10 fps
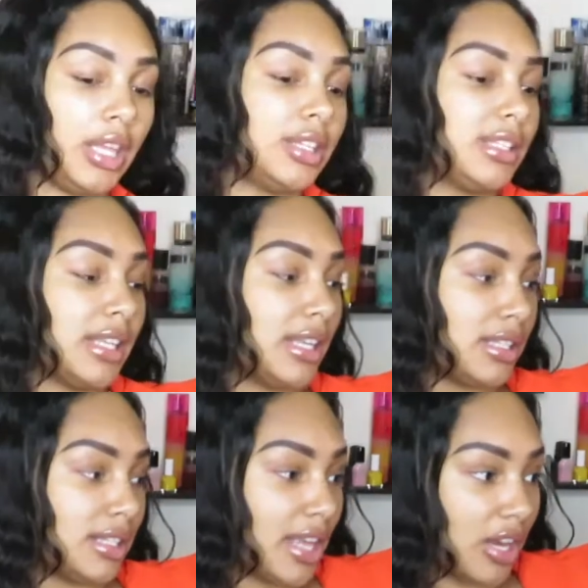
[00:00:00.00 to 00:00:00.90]
And it
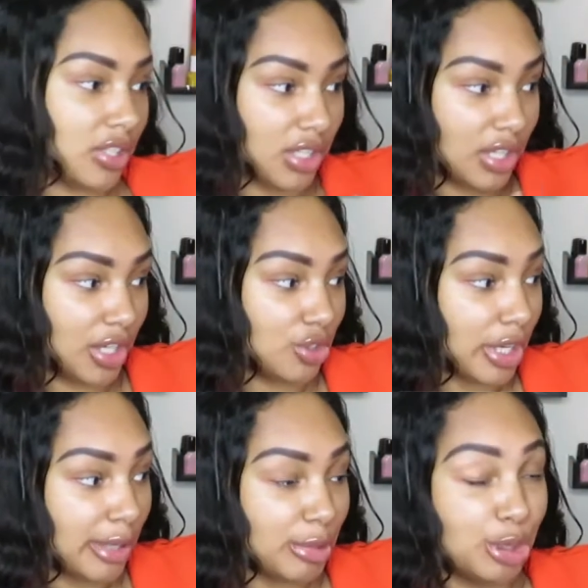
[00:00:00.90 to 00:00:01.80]
says, "Thou shalt not
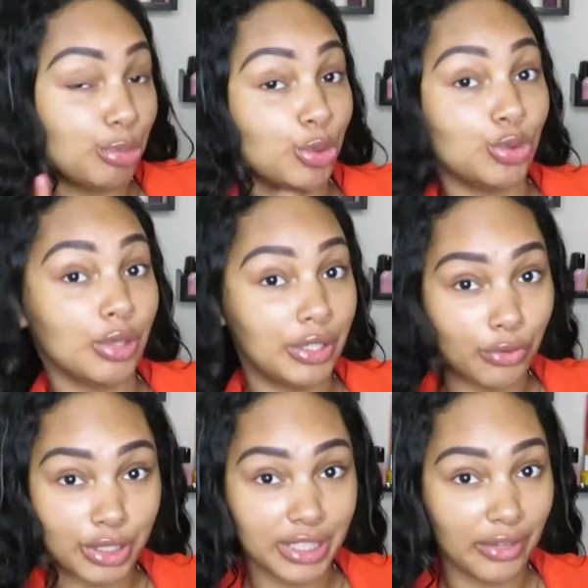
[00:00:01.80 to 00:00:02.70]
try me, move
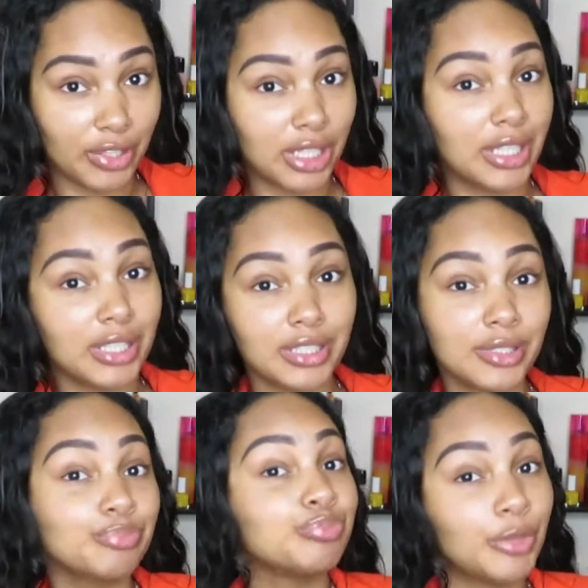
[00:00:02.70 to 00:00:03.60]
24/7, because
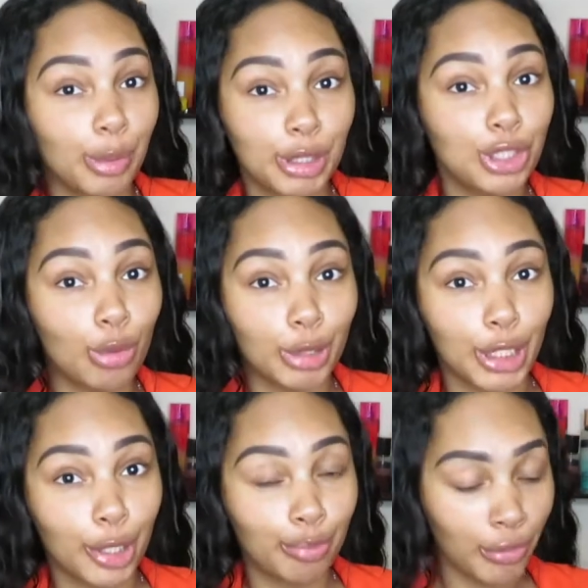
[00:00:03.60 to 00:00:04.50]
bitch don't play
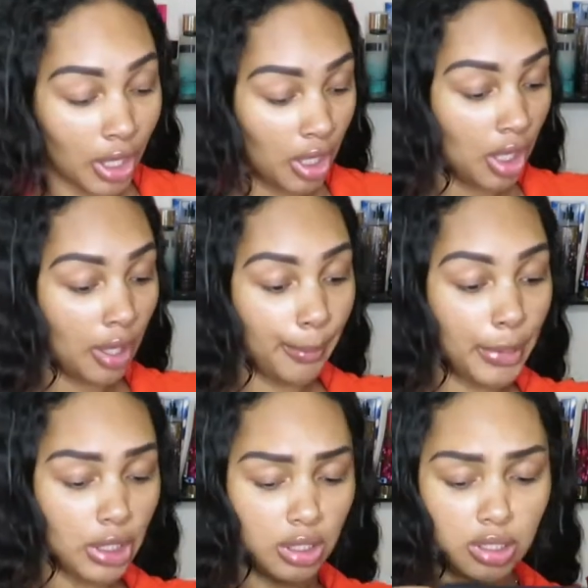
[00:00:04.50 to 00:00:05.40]
that.
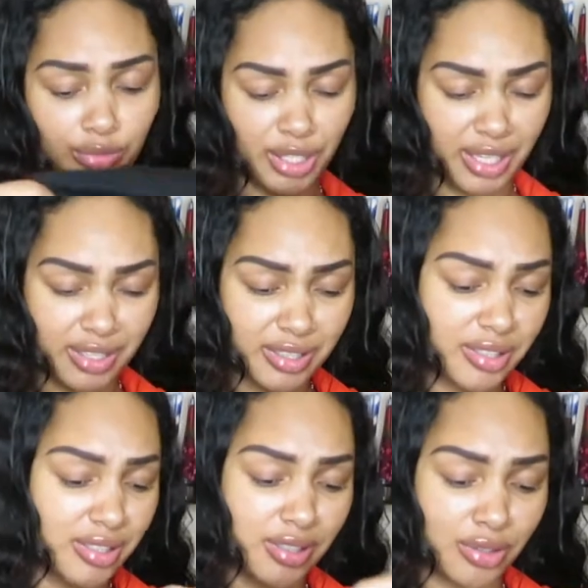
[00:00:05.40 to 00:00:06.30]
But yeah, this
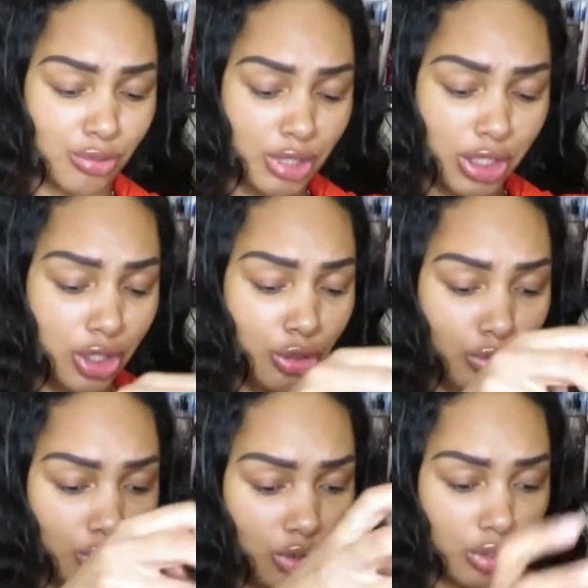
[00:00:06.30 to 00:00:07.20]
is really
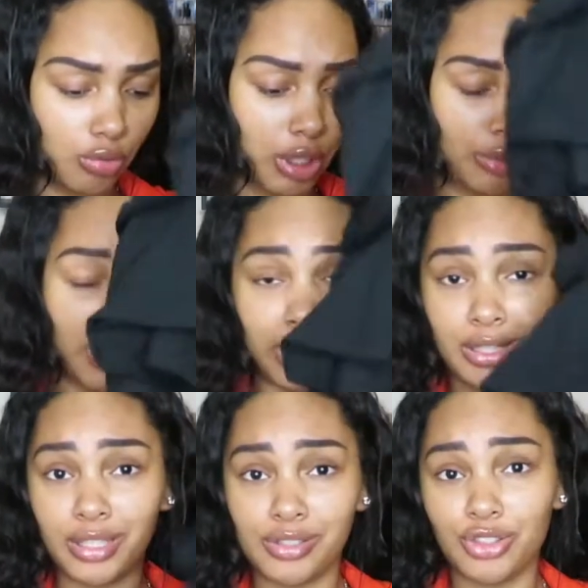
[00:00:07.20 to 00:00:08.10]
cute. You can wear it with
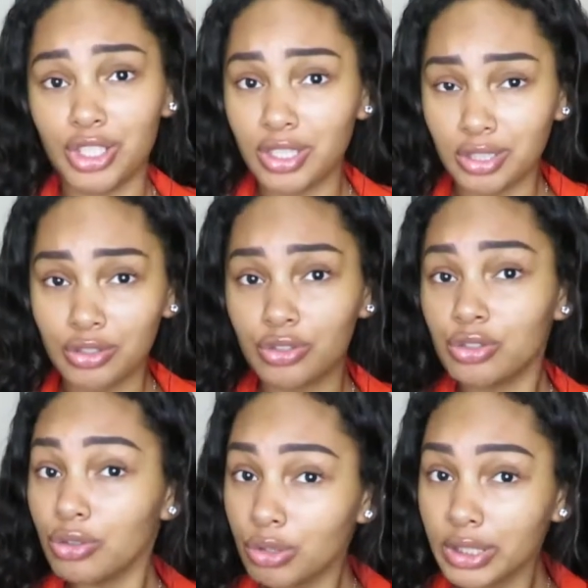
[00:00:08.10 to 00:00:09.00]
anything, jeans,
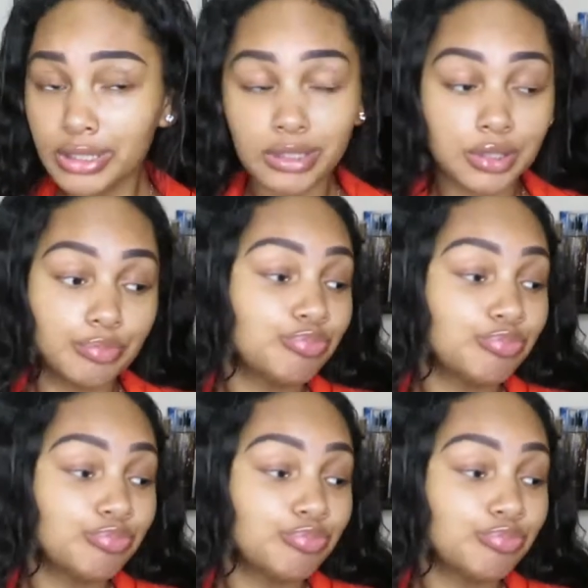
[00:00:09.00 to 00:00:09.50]
shorts,